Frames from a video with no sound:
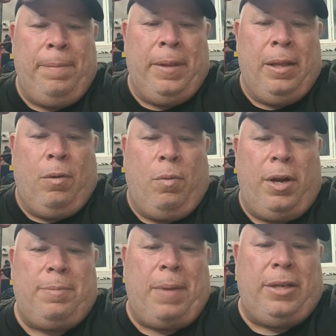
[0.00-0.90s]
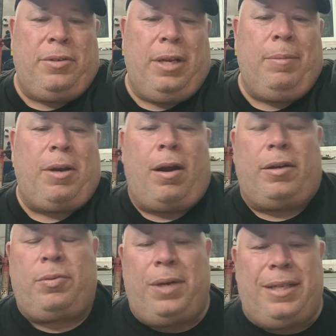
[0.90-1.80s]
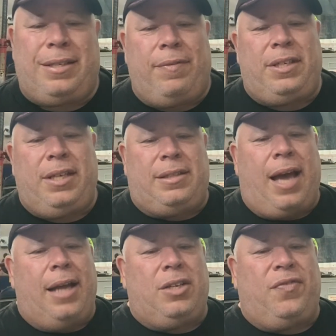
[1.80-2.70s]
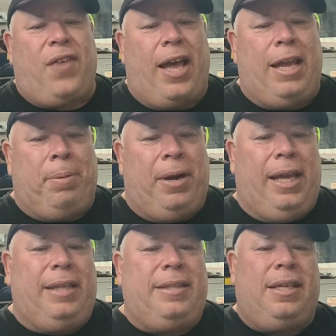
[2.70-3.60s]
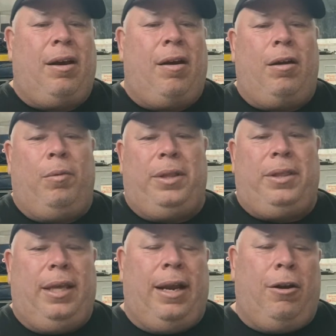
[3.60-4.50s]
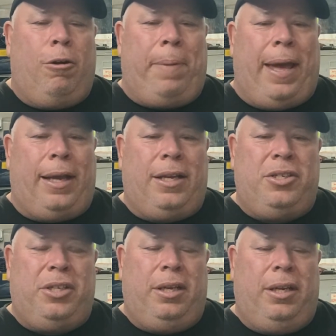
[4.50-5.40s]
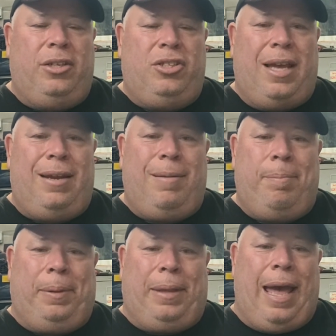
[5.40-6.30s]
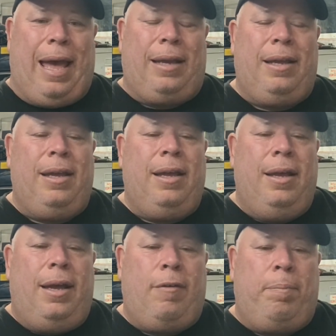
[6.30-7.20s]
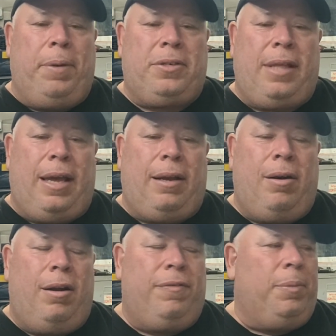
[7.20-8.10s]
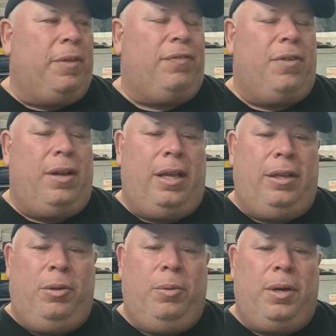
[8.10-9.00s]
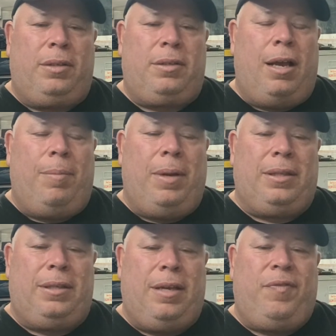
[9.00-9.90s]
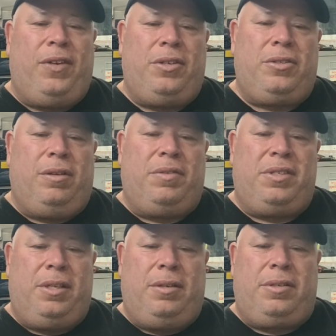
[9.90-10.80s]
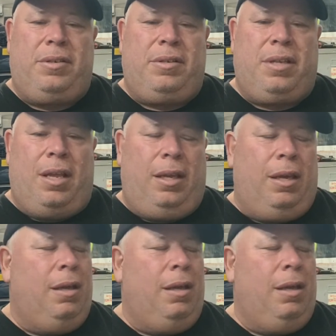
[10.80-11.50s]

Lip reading: What is my dream car? 2017 Dodge Viper ACR with the aero package in jet black. I have a picture of that car from the front, and you want to talk about the definition of sinister, Sonny?